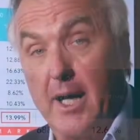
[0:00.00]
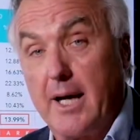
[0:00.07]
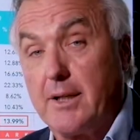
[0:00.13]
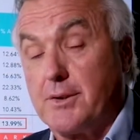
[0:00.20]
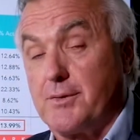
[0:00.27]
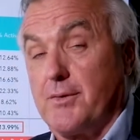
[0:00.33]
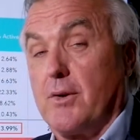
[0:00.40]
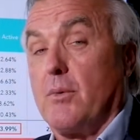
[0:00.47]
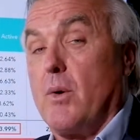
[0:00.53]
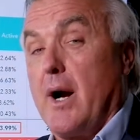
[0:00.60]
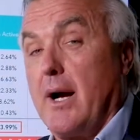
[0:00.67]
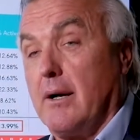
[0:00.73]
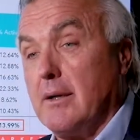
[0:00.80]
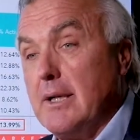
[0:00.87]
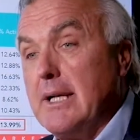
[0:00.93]
Isles, for a
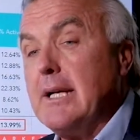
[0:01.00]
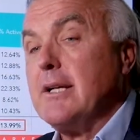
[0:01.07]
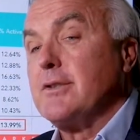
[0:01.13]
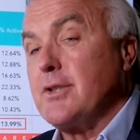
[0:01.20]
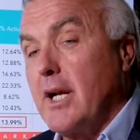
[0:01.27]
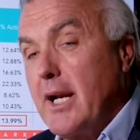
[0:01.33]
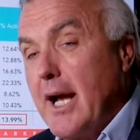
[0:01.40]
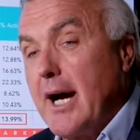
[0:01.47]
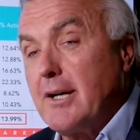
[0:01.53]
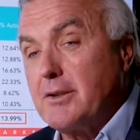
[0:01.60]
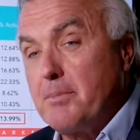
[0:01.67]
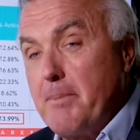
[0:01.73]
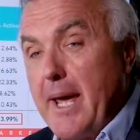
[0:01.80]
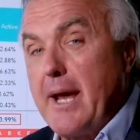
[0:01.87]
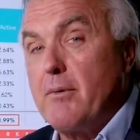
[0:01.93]
while. Sunny Isles
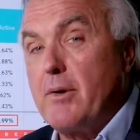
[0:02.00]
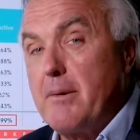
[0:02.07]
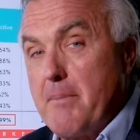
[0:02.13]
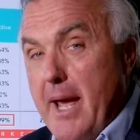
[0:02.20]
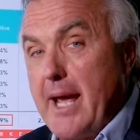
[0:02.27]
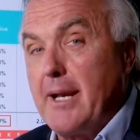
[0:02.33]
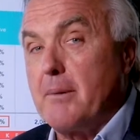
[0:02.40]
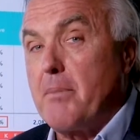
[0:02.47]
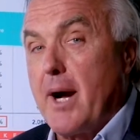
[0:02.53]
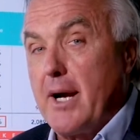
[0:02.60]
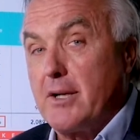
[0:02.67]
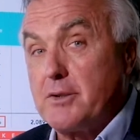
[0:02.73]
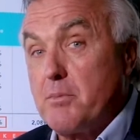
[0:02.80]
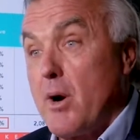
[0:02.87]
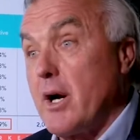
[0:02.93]
may remain a
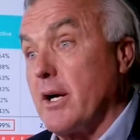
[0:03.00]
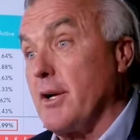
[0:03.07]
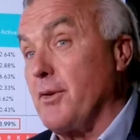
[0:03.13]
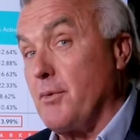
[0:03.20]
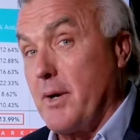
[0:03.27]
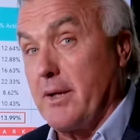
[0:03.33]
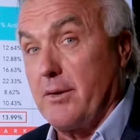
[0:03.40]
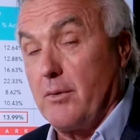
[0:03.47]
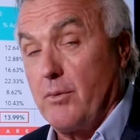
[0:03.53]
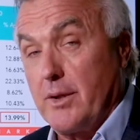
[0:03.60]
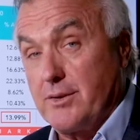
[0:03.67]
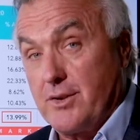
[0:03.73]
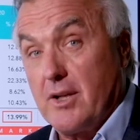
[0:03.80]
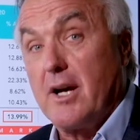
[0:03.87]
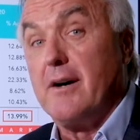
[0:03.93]
buyer's market throughout the
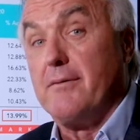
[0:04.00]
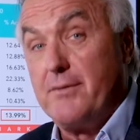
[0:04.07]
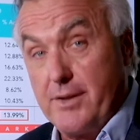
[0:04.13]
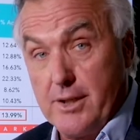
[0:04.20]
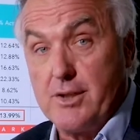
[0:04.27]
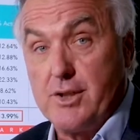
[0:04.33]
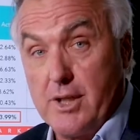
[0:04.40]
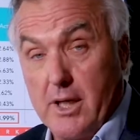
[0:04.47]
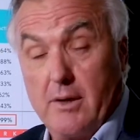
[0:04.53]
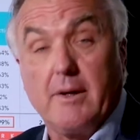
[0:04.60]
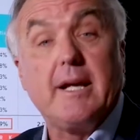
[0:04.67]
rest of this year.